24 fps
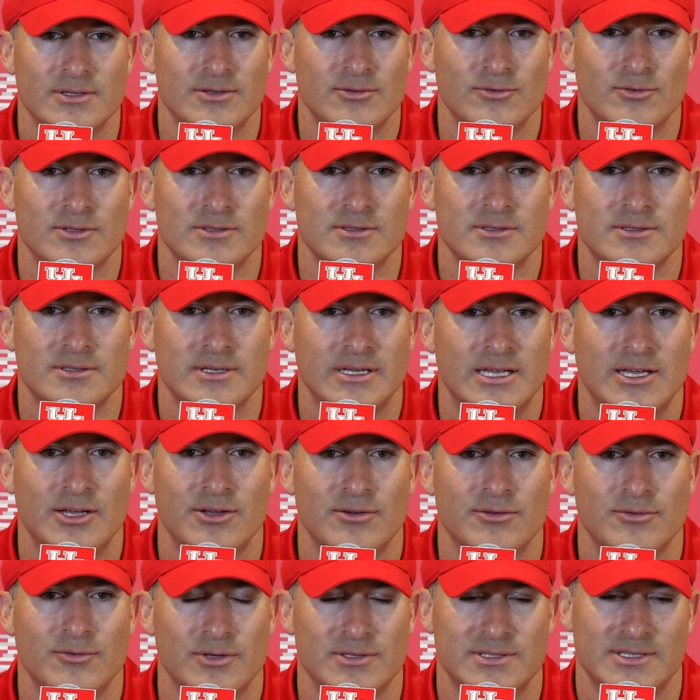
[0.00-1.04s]
was
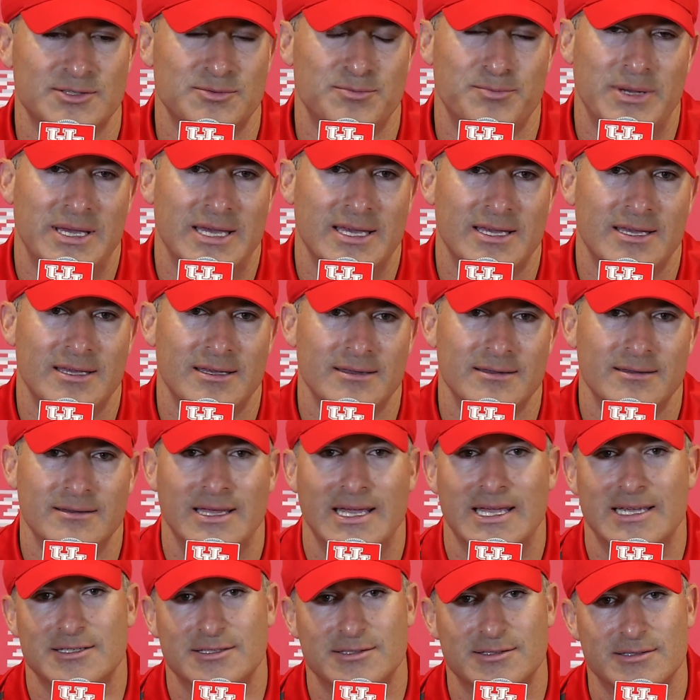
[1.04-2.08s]
huge, was as big
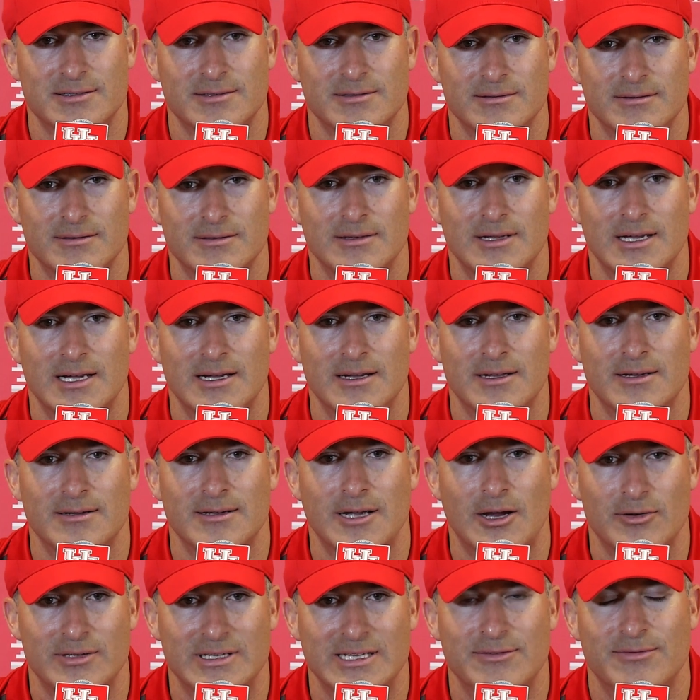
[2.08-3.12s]
as uh,
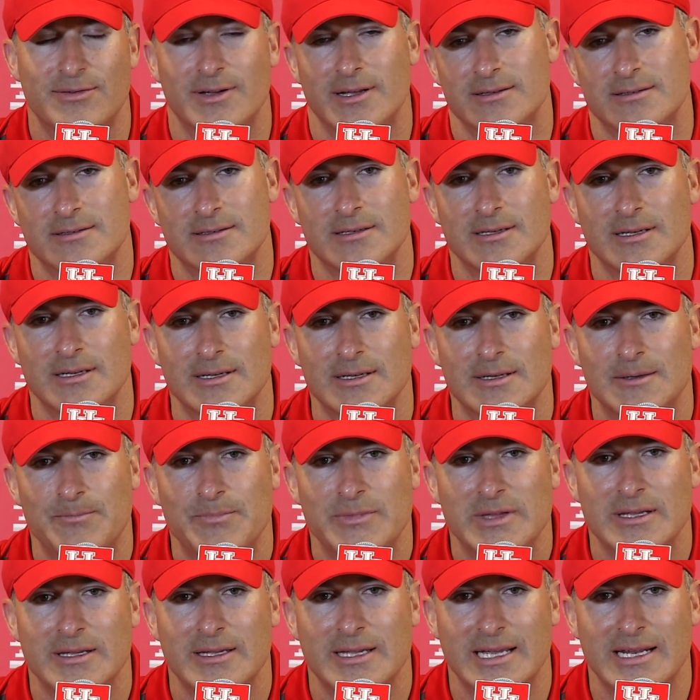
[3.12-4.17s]
our defense
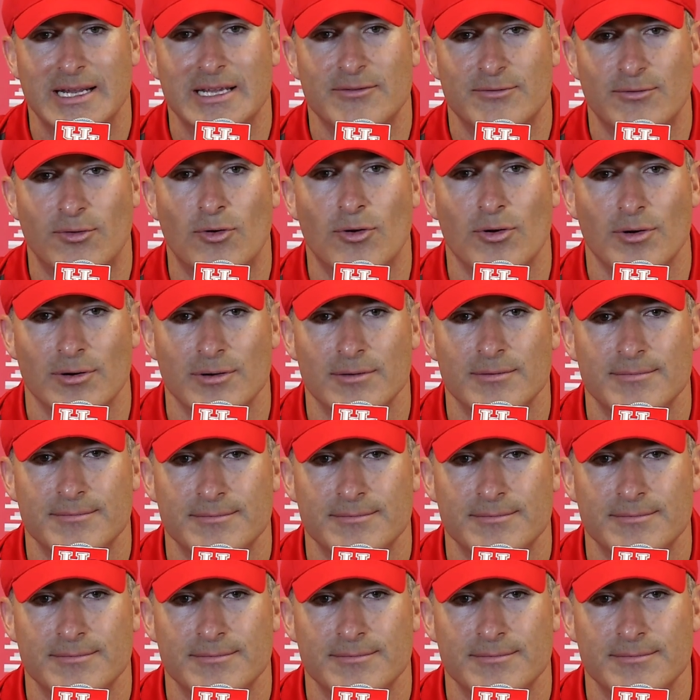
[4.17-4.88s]
getting four.